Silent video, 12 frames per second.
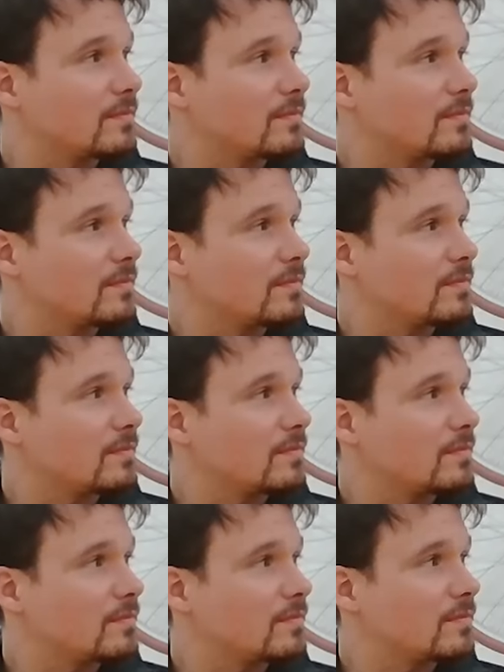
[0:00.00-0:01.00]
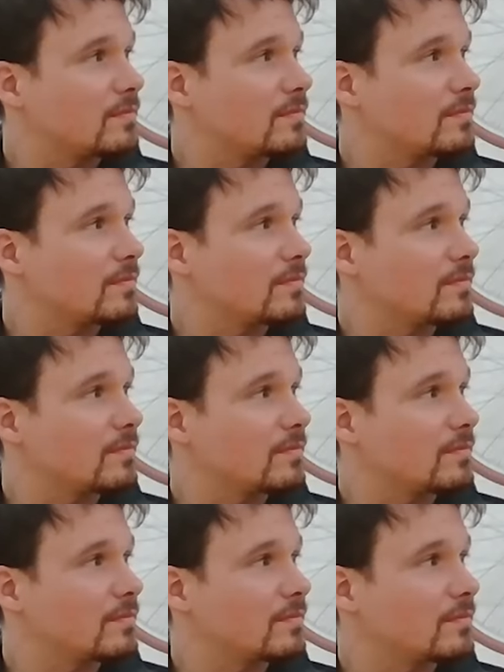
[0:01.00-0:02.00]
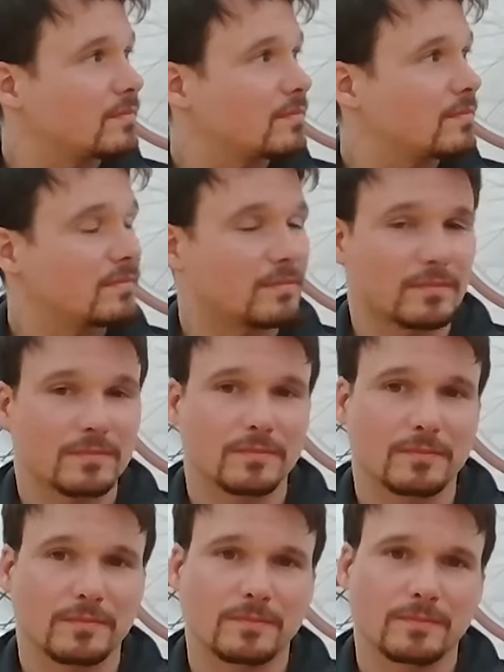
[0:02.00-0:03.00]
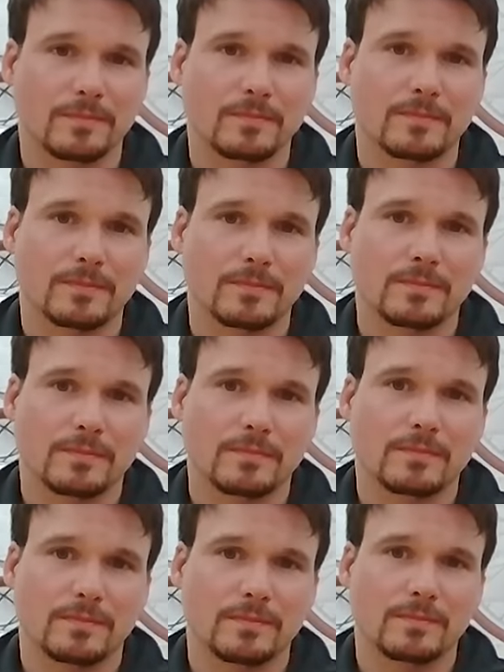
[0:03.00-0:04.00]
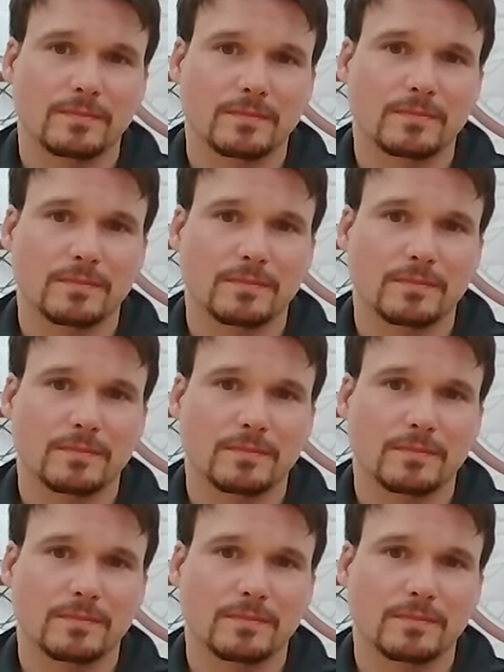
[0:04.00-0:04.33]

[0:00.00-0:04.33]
(not speaking)